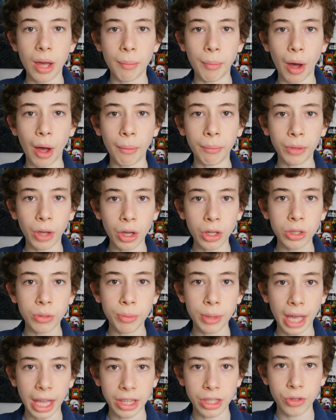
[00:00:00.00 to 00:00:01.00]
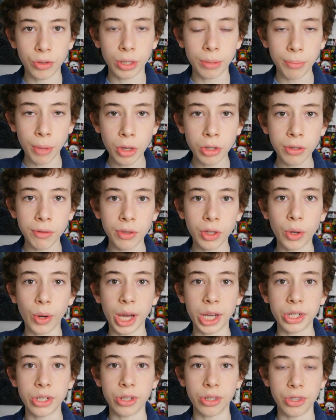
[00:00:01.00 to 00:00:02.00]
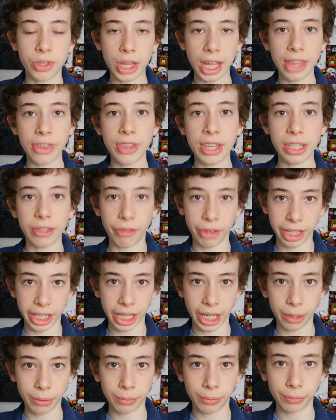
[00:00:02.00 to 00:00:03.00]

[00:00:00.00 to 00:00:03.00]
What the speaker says: but I'm going to be answering most of the questions in this video.